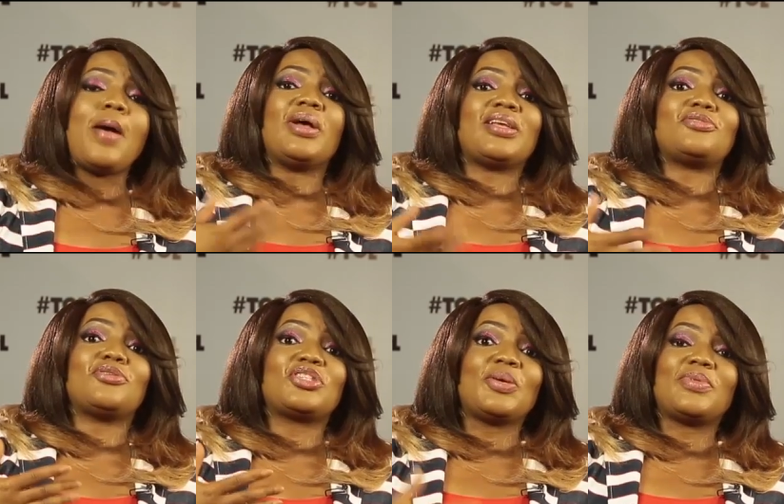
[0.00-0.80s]
But I
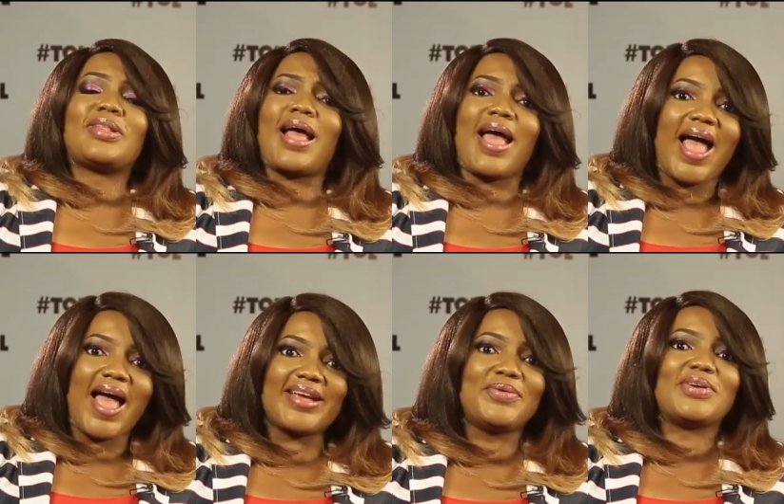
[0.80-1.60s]
saw Jeeps,
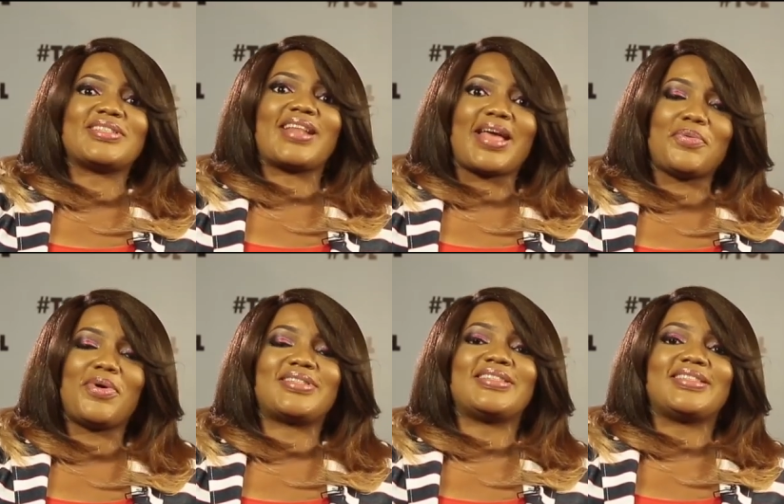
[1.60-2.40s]
it was like,
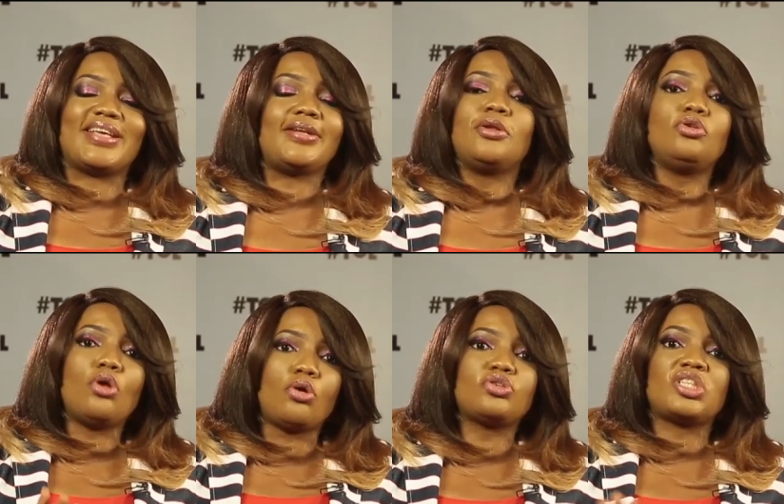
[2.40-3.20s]
what is it?
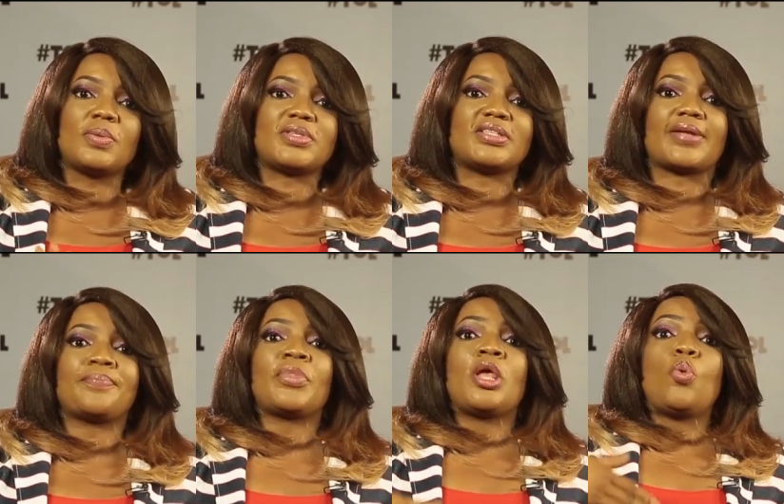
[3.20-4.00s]
No, Jeeps is
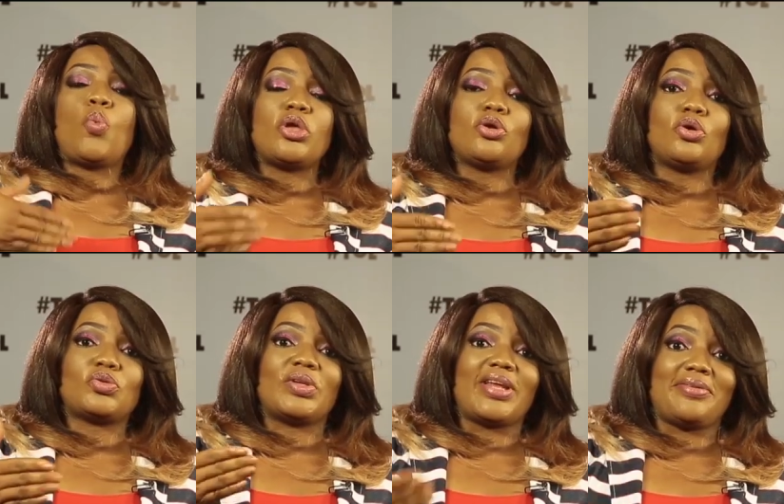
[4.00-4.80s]
like, when you go
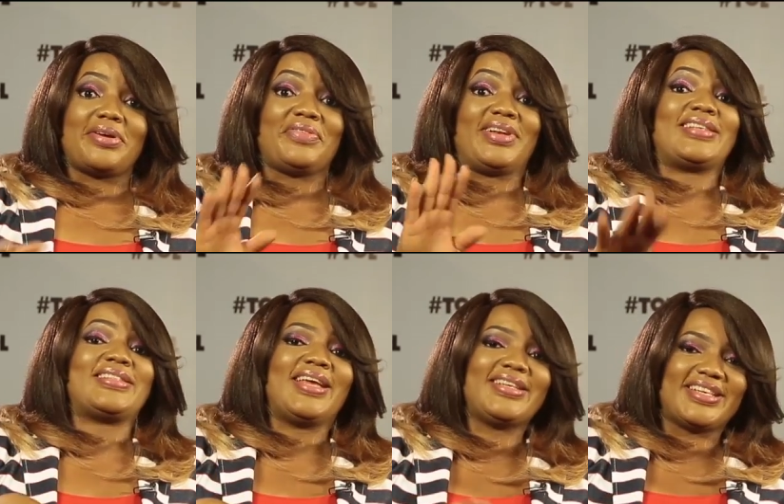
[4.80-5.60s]
to an area, if an
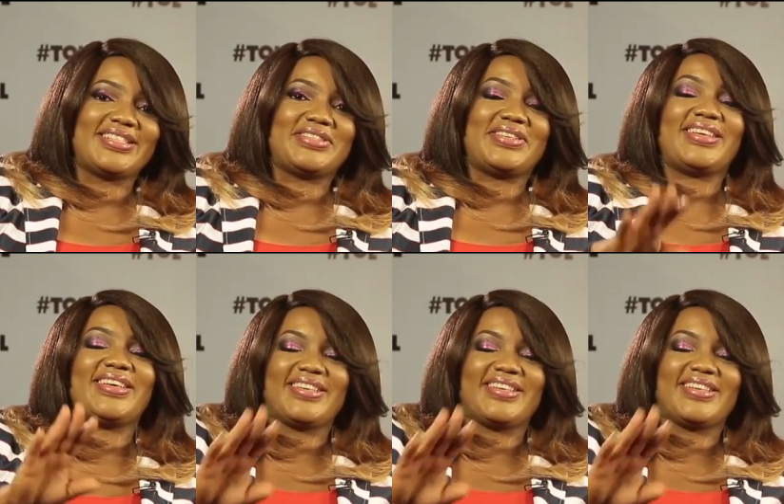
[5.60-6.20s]
estate agent